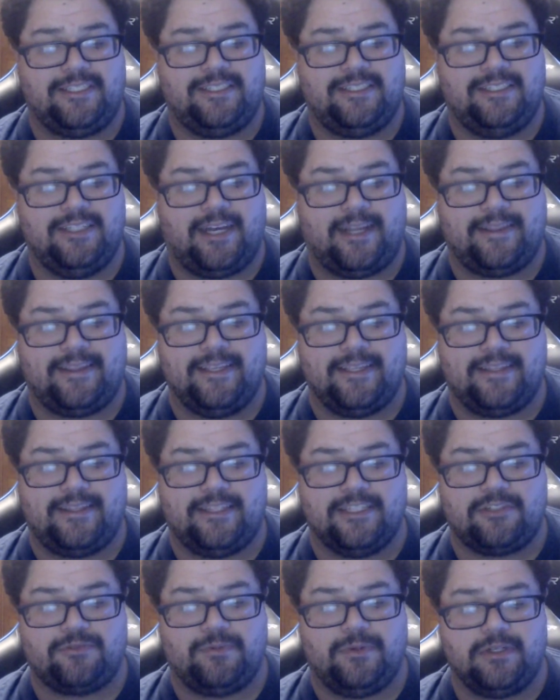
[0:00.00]
I think
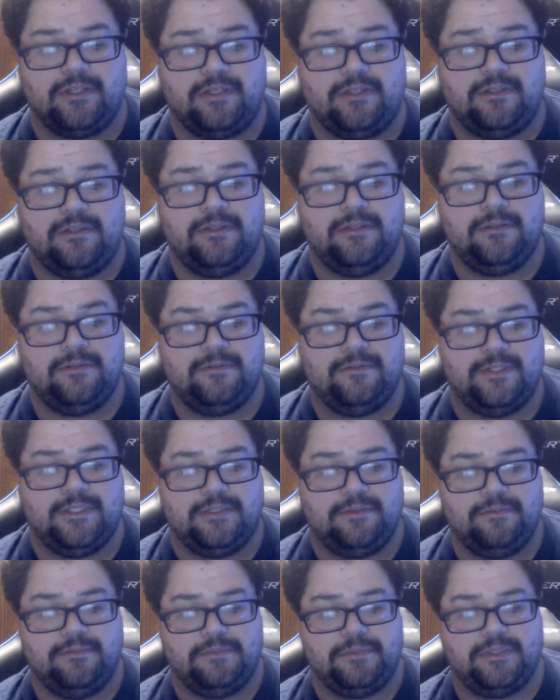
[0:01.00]
this one, wait,
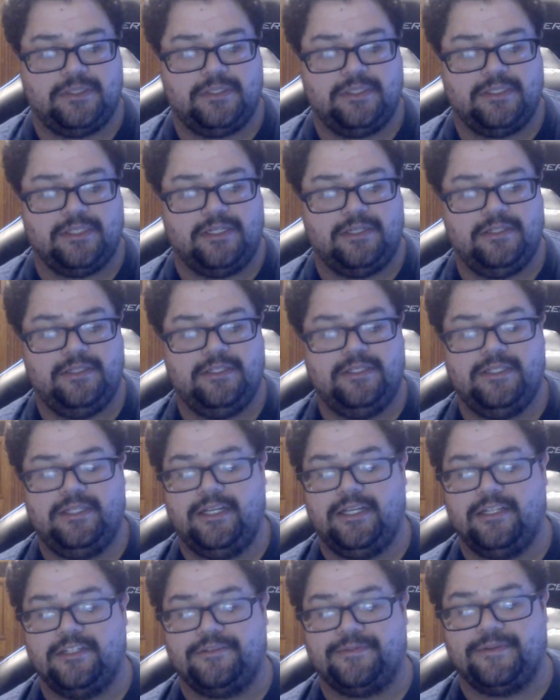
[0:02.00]
okay,
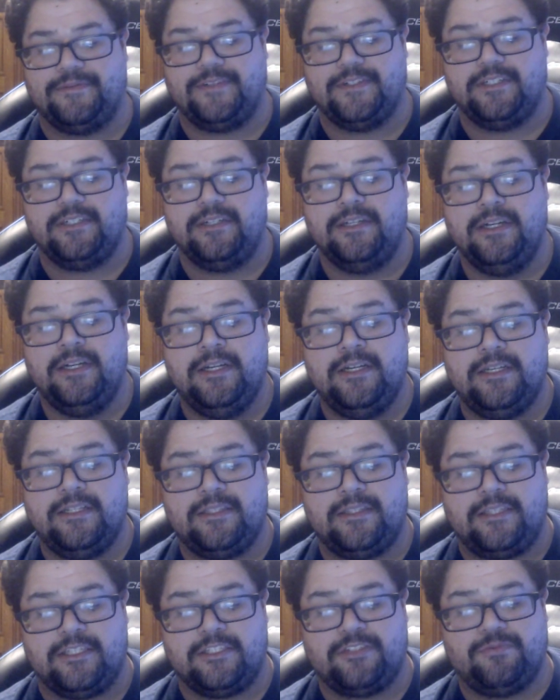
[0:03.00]
yeah, there's my finger.
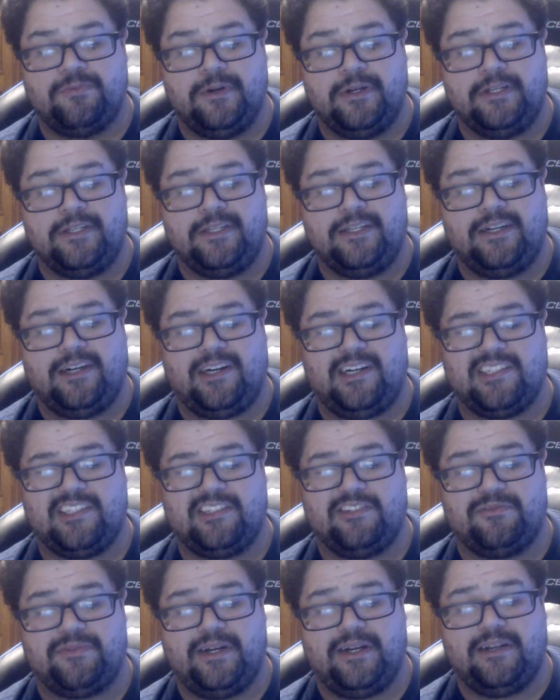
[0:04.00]
This one cost
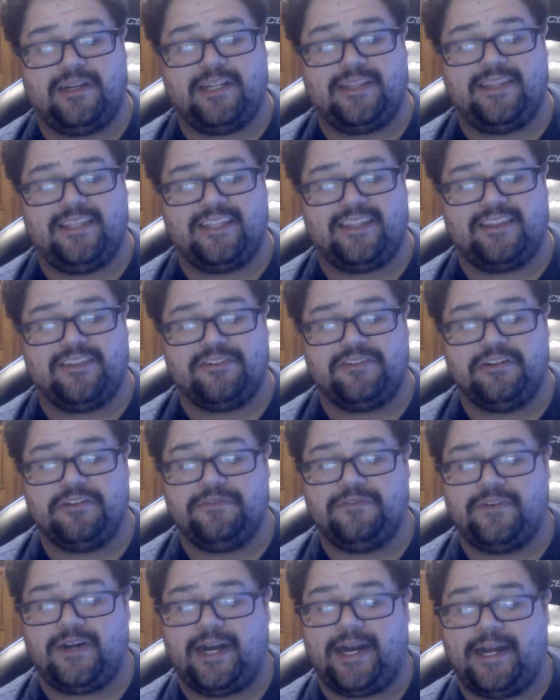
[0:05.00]
around, I think,
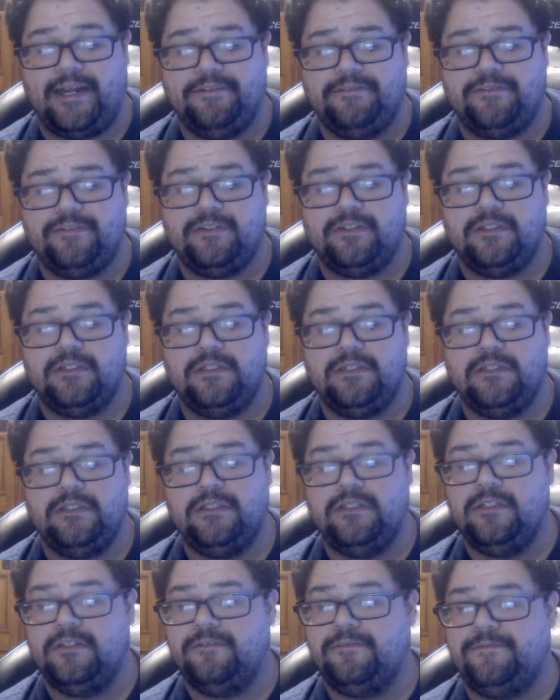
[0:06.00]
$35
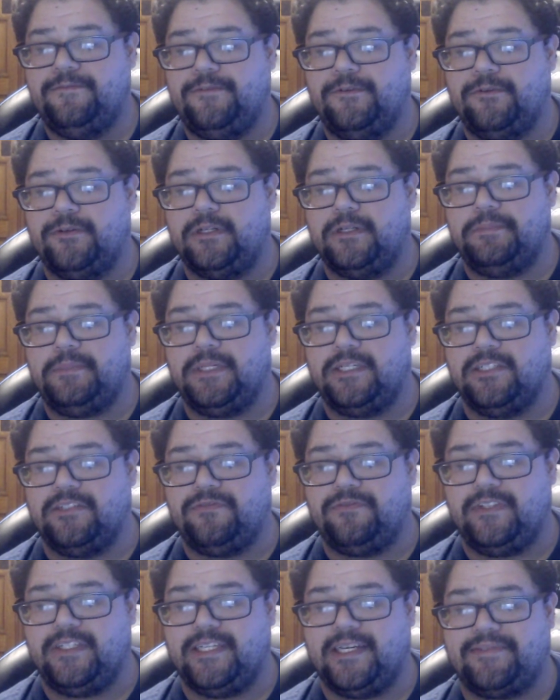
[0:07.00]
for it because
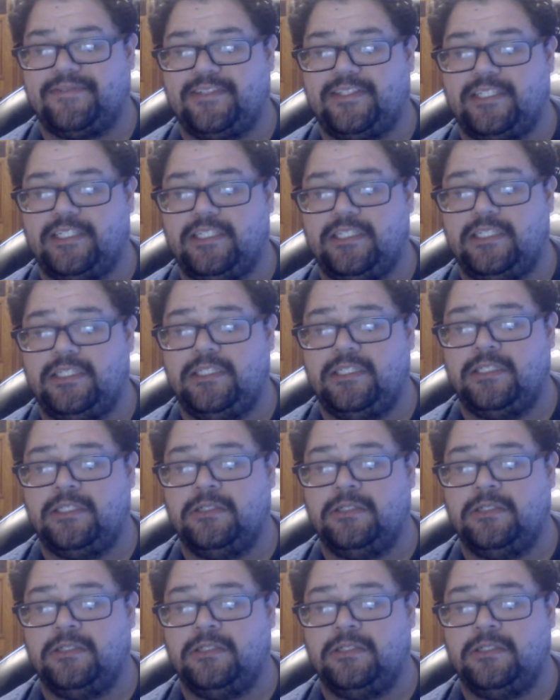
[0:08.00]
VFC